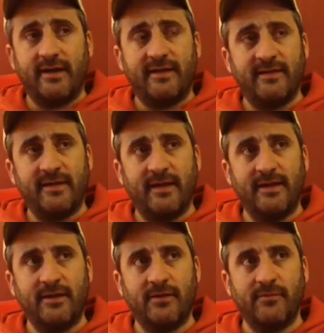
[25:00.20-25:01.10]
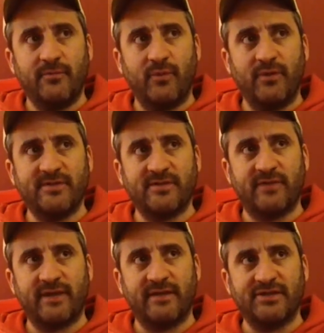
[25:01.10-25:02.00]
think, one, there's the
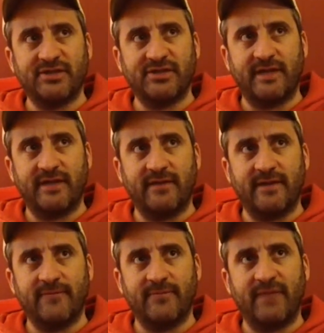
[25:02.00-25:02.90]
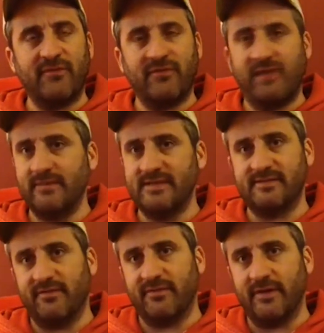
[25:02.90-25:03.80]
recognition that like every family's
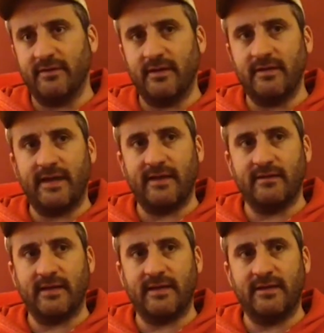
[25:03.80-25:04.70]
different and that like,